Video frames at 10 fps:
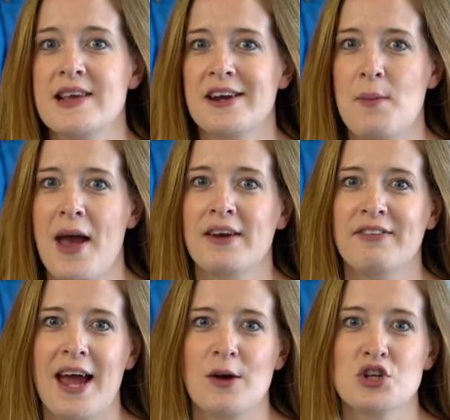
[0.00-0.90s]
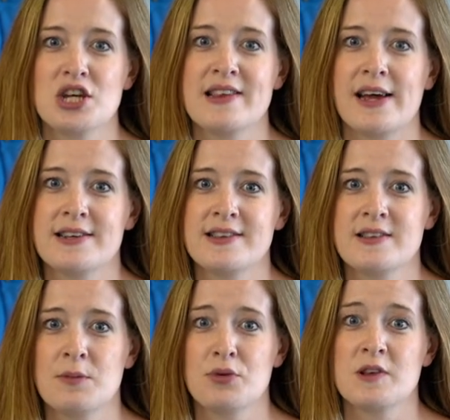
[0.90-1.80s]
and I'm Head of Languages and
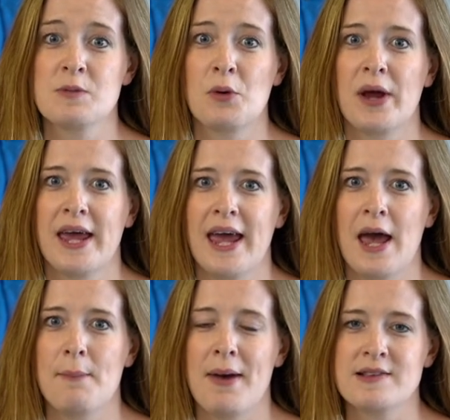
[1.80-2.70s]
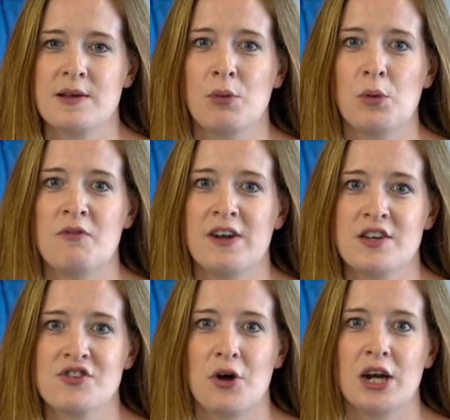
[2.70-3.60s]
Assistant Principal here at Bassingbourn
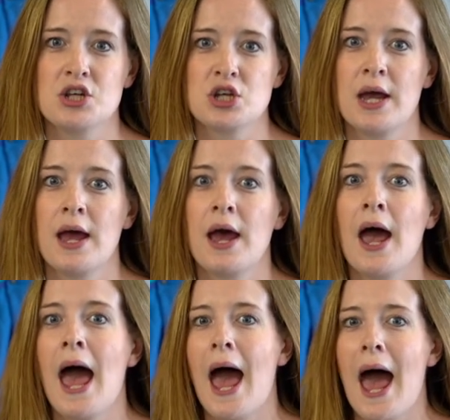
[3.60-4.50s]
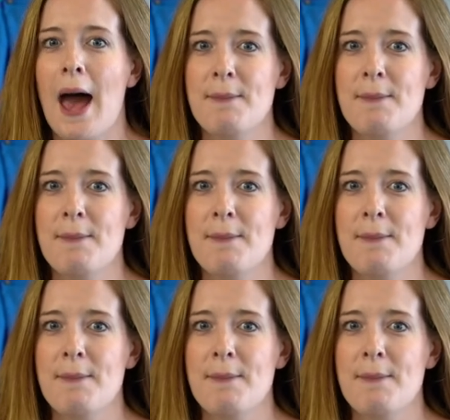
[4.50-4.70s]
Village College. At